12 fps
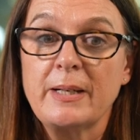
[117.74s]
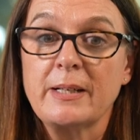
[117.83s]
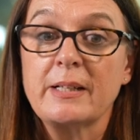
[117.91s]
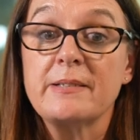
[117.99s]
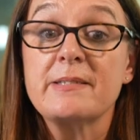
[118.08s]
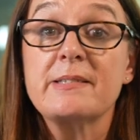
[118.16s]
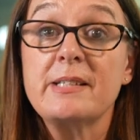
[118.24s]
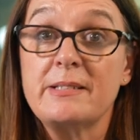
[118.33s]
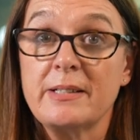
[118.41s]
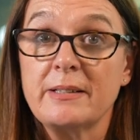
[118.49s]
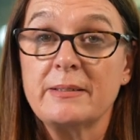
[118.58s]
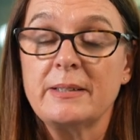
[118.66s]

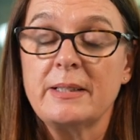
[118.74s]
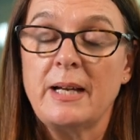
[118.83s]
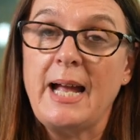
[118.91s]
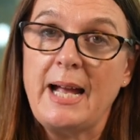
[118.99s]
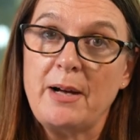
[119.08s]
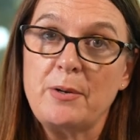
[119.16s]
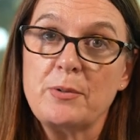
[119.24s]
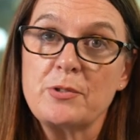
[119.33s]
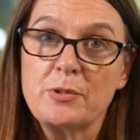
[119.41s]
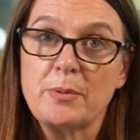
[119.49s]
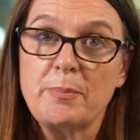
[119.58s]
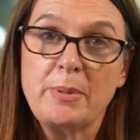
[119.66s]
consider how
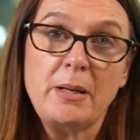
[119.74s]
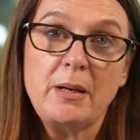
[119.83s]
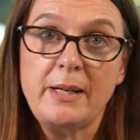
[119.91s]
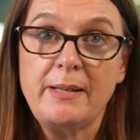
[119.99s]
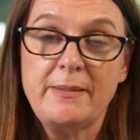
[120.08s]
to apply